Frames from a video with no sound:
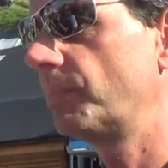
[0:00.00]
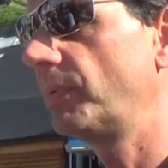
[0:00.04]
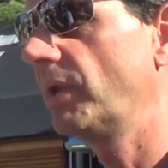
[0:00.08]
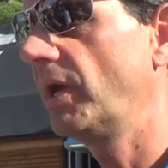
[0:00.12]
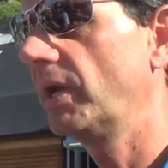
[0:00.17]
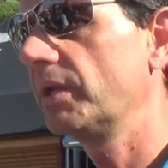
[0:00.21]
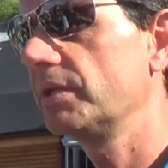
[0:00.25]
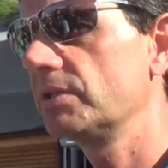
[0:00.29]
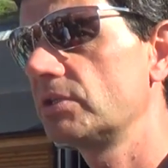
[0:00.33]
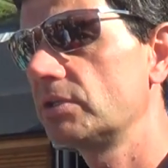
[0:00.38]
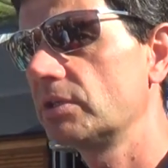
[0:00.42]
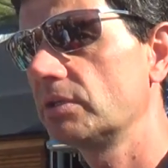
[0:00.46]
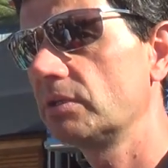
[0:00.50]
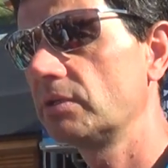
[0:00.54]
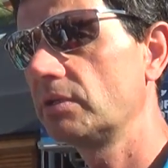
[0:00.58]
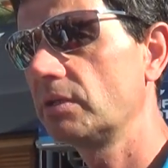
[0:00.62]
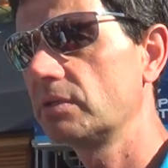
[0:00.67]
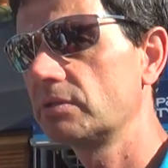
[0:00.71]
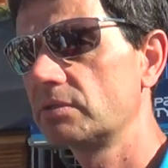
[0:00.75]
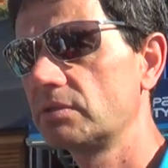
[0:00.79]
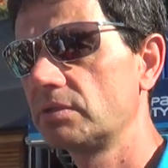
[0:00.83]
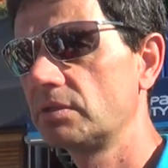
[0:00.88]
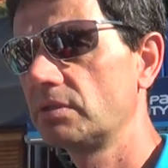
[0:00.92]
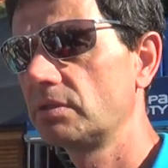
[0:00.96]
plan is so
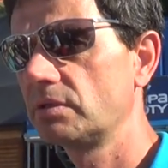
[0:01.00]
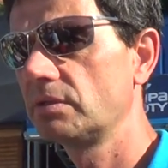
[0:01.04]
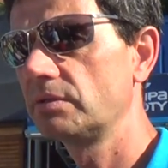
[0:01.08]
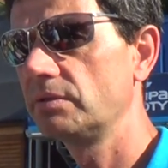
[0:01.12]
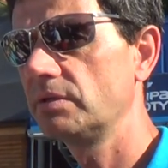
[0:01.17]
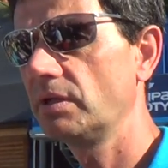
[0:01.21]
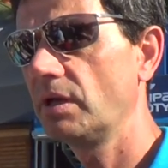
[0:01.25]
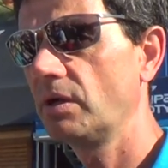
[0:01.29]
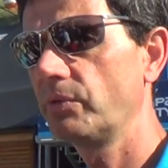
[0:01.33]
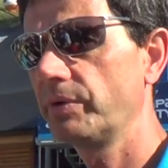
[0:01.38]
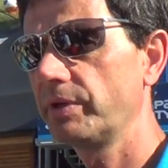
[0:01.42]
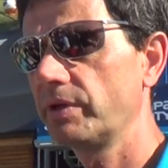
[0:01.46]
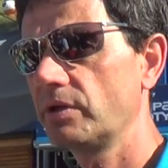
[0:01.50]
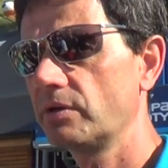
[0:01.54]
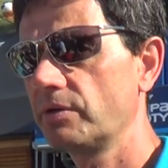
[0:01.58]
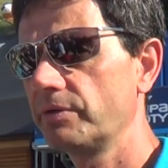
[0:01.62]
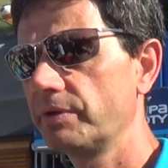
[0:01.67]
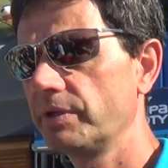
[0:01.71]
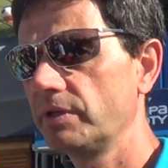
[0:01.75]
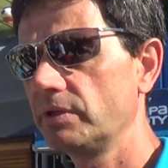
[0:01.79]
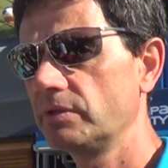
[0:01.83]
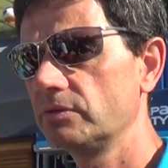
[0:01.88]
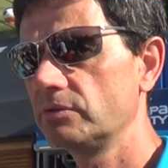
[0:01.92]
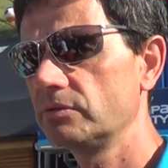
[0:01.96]
that now we're
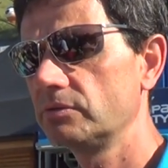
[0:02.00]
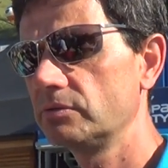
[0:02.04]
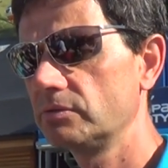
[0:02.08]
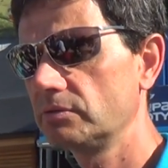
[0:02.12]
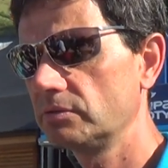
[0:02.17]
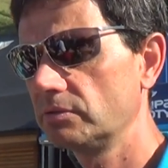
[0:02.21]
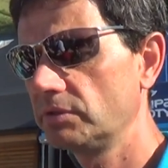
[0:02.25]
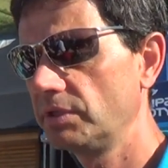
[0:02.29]
going to